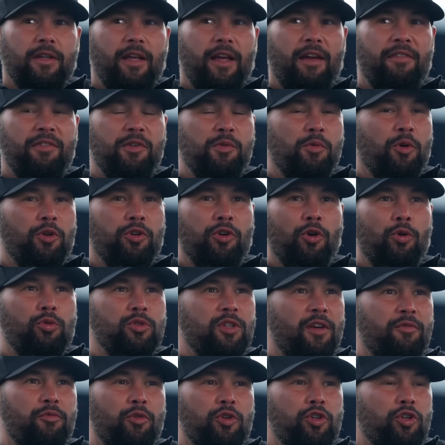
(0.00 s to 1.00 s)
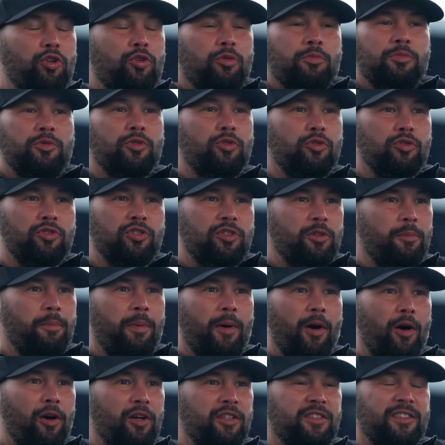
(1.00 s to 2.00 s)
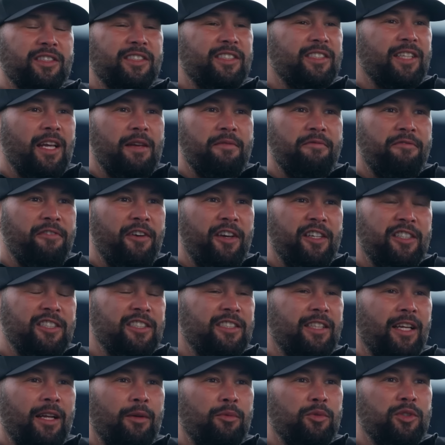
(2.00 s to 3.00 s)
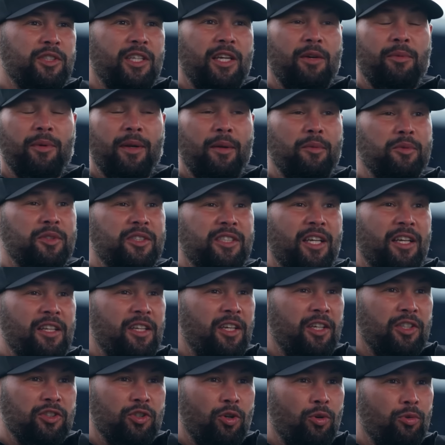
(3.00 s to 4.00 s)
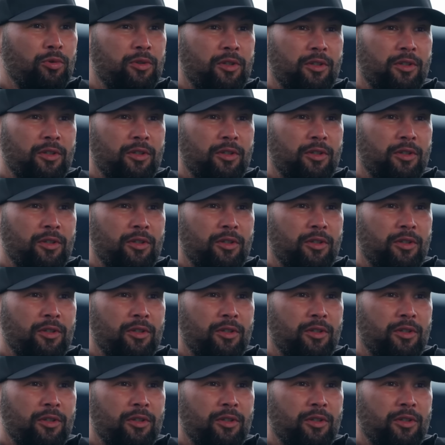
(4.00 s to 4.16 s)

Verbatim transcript: Everyone knows everyone. You come to Goodison Park, it's the same faces that was here when I was ten years old.